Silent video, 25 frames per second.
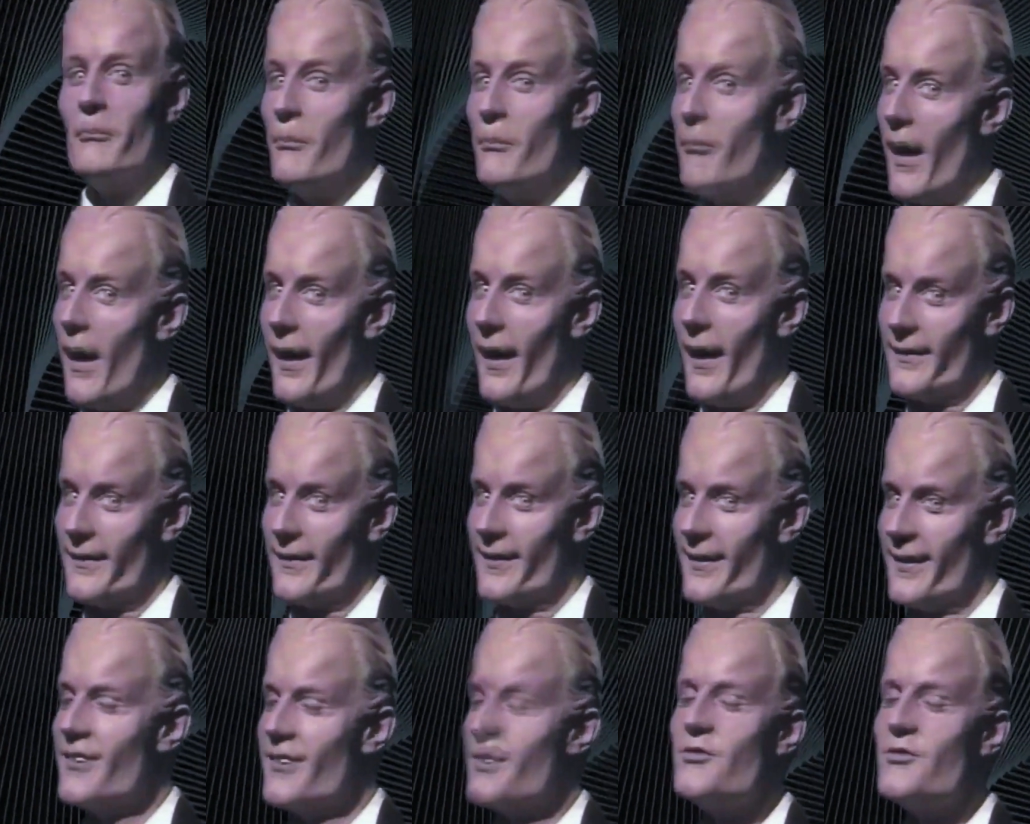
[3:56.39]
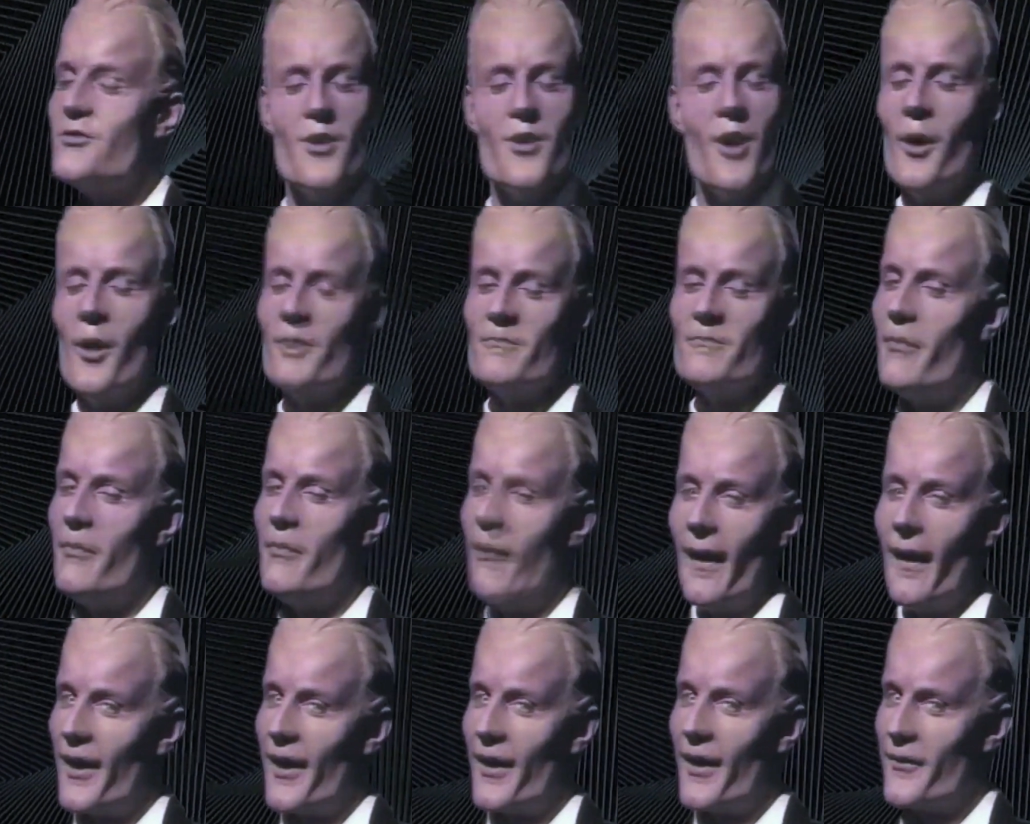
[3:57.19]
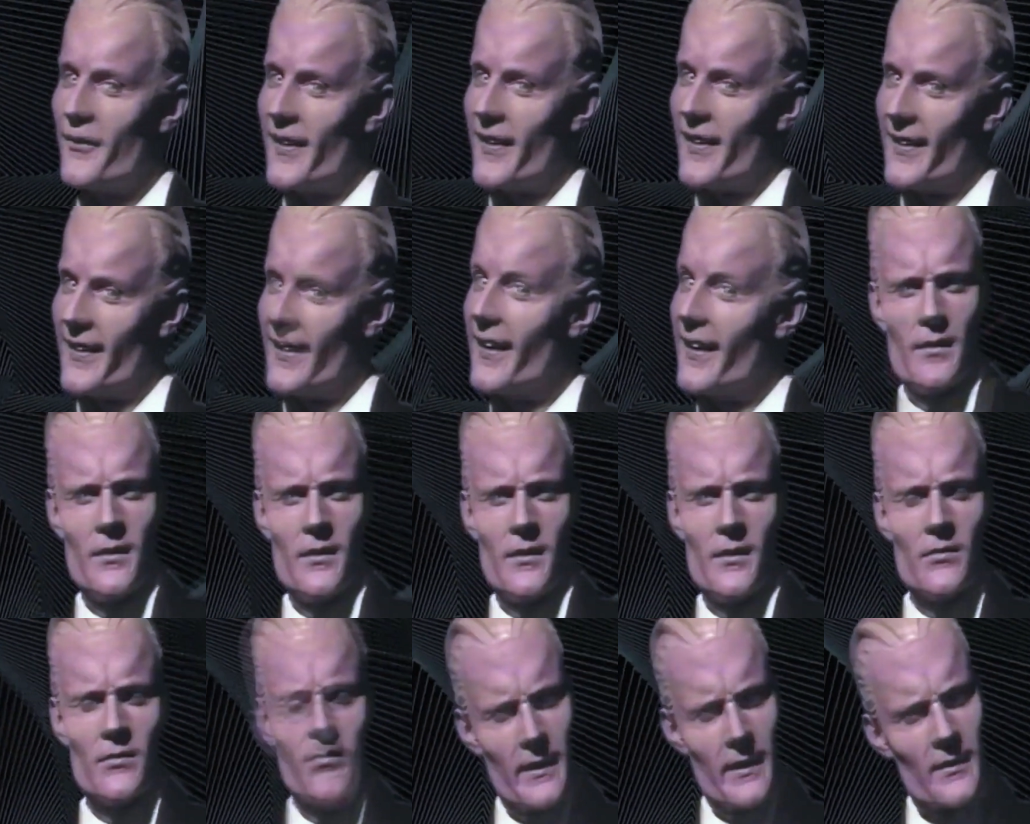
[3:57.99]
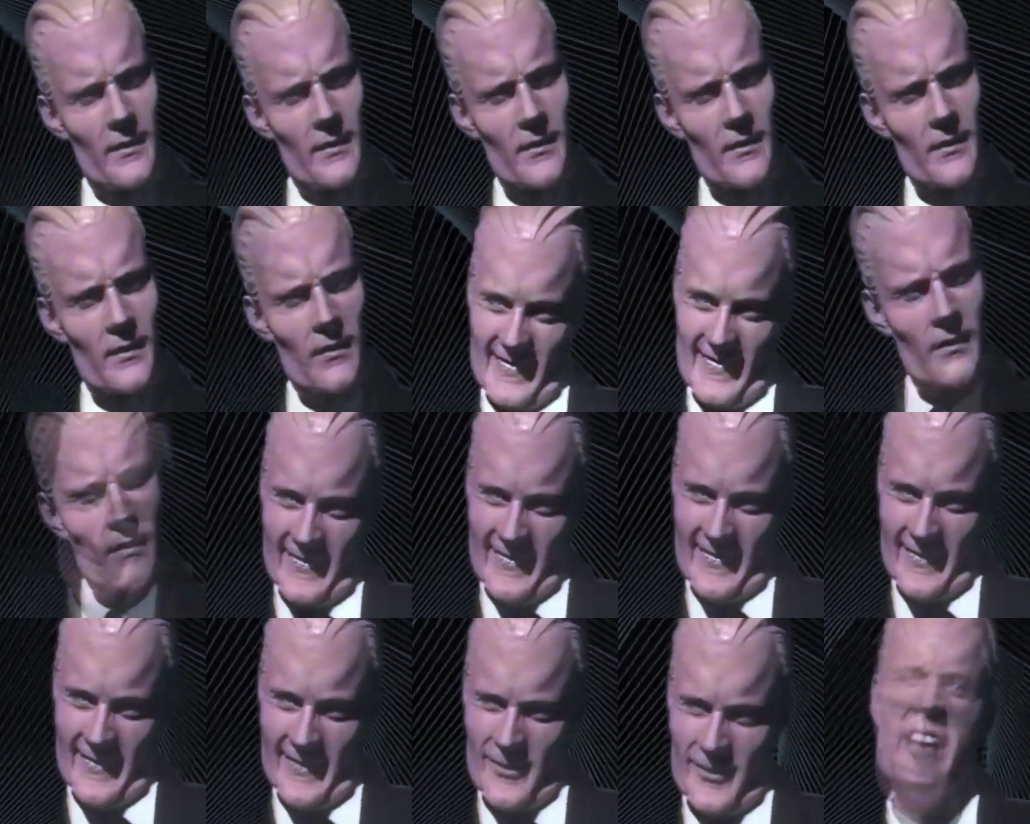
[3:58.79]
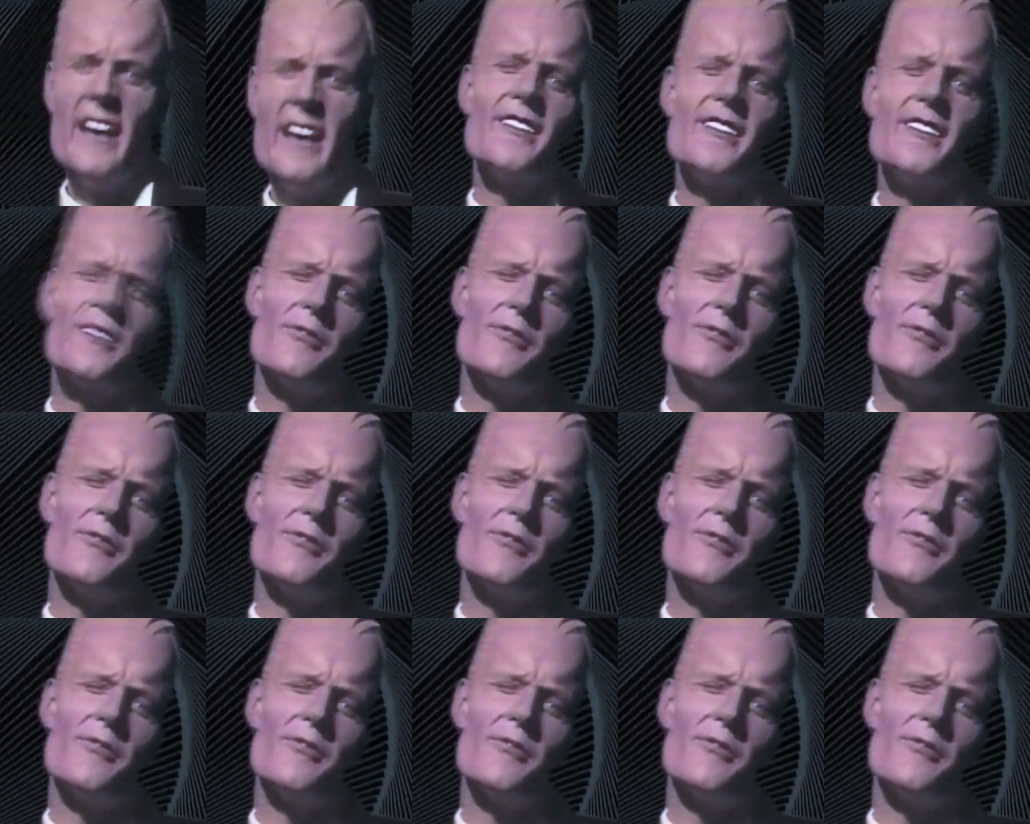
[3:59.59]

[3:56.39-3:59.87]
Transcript: But don't buy one. Rent. Rent